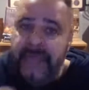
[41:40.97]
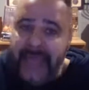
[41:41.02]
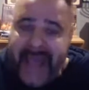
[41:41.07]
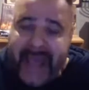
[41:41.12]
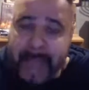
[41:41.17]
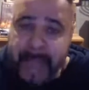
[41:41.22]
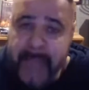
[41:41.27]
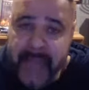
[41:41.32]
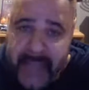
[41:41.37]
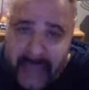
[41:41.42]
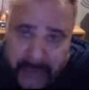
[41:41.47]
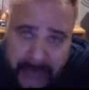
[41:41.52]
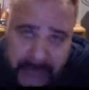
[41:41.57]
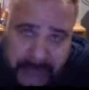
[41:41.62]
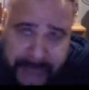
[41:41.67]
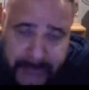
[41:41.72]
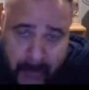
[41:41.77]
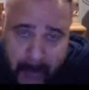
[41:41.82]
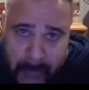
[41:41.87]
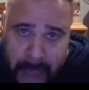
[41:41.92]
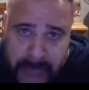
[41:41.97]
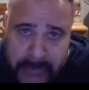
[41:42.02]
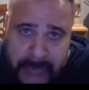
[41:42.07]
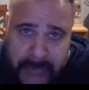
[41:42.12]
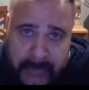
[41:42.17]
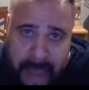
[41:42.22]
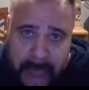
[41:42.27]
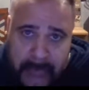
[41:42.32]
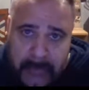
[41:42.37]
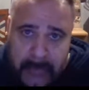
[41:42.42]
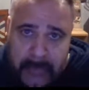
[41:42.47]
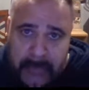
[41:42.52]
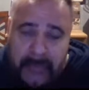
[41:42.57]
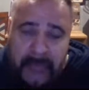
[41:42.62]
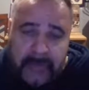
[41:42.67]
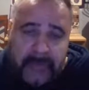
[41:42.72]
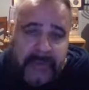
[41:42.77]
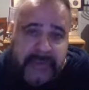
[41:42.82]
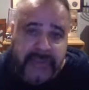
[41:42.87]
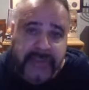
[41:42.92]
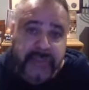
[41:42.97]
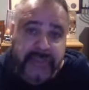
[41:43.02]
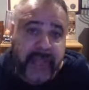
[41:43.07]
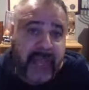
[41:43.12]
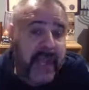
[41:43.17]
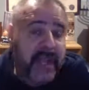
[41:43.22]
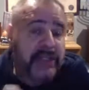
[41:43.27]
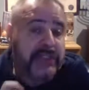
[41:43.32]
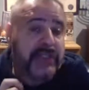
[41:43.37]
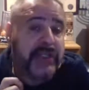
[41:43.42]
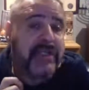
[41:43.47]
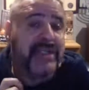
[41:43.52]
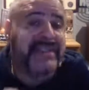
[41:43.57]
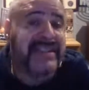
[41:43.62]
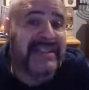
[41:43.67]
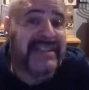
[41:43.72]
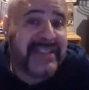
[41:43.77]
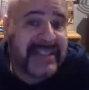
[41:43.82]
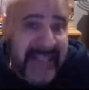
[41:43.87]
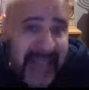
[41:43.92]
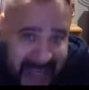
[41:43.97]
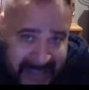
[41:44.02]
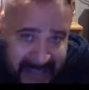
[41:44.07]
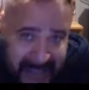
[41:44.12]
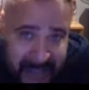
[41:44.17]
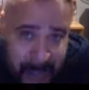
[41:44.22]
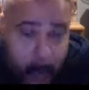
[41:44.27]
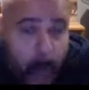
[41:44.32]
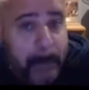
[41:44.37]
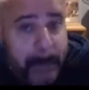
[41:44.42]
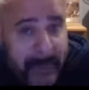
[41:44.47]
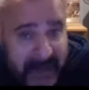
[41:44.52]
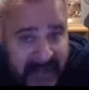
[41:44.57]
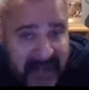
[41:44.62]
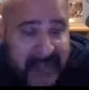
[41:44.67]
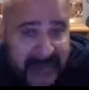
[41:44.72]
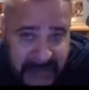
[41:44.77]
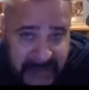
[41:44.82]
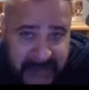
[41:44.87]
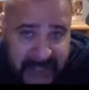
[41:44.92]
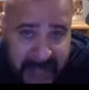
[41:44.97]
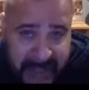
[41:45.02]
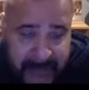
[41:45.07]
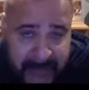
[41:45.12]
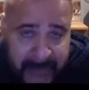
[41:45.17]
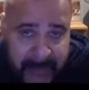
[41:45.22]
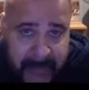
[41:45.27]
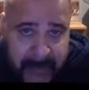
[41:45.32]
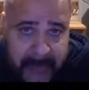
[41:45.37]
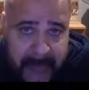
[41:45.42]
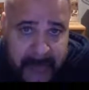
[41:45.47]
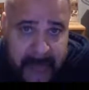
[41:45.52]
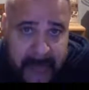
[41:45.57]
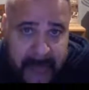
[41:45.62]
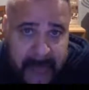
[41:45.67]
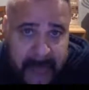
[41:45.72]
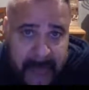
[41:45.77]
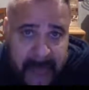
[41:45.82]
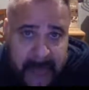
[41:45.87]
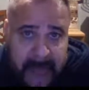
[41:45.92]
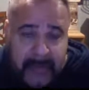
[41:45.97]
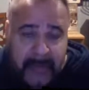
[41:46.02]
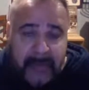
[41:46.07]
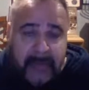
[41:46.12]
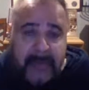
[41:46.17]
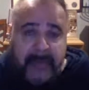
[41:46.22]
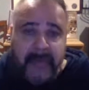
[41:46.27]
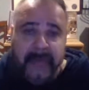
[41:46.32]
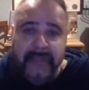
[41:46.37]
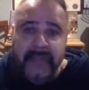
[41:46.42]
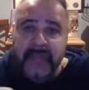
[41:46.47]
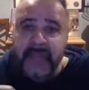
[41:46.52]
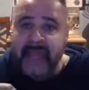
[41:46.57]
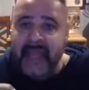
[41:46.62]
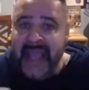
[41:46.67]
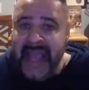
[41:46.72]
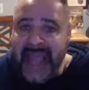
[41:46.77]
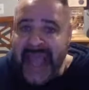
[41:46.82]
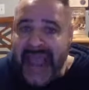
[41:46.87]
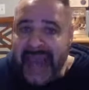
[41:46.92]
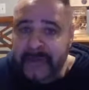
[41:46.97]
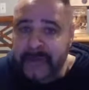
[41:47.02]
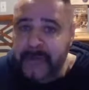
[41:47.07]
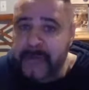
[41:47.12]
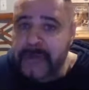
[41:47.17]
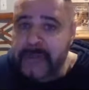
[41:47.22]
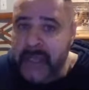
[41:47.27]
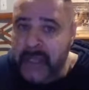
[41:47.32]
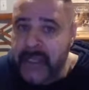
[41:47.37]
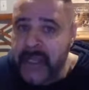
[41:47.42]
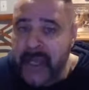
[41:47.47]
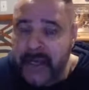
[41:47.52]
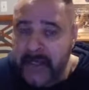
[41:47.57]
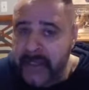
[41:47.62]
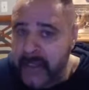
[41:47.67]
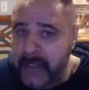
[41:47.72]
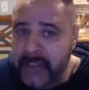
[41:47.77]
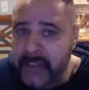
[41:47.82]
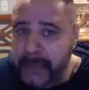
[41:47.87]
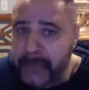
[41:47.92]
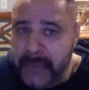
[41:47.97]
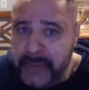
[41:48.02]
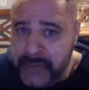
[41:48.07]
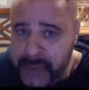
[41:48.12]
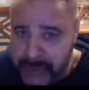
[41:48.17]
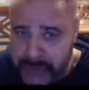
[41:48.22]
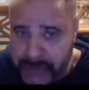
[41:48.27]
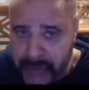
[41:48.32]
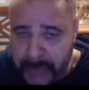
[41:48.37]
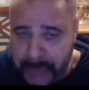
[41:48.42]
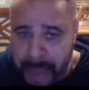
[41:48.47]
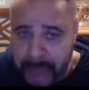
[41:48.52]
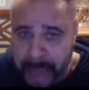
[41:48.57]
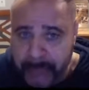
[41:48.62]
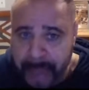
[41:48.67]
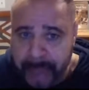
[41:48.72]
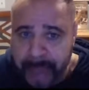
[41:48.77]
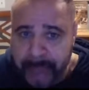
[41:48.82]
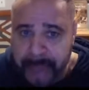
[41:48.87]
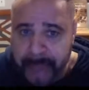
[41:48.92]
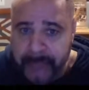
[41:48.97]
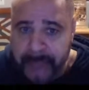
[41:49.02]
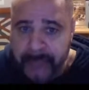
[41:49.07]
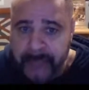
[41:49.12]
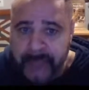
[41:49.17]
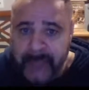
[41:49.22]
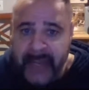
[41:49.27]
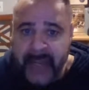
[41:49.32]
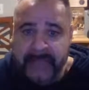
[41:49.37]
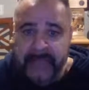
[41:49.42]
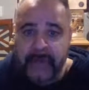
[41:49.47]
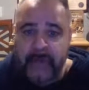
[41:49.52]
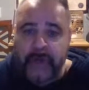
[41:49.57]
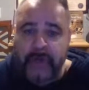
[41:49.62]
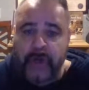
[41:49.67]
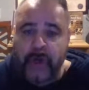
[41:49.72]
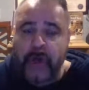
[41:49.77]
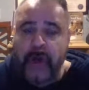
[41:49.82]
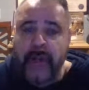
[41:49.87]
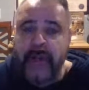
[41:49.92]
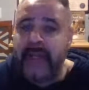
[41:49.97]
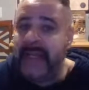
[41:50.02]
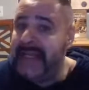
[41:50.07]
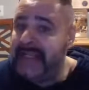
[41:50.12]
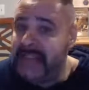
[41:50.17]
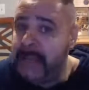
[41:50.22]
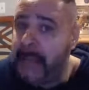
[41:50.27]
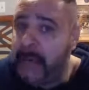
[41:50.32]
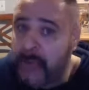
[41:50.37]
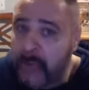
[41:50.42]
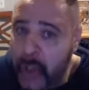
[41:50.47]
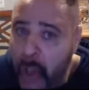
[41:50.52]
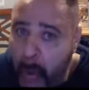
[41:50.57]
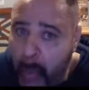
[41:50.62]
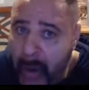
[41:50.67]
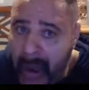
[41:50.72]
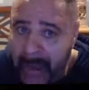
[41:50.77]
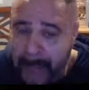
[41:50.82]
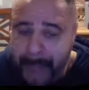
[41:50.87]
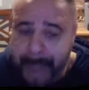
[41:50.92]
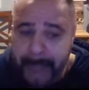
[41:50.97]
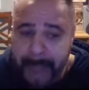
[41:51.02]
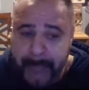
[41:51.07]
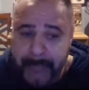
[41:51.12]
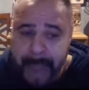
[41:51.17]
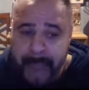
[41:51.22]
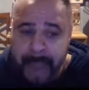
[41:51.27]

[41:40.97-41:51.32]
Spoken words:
That means, folks, stage is set or being set. The actors are getting into position. And the curtain is about to go up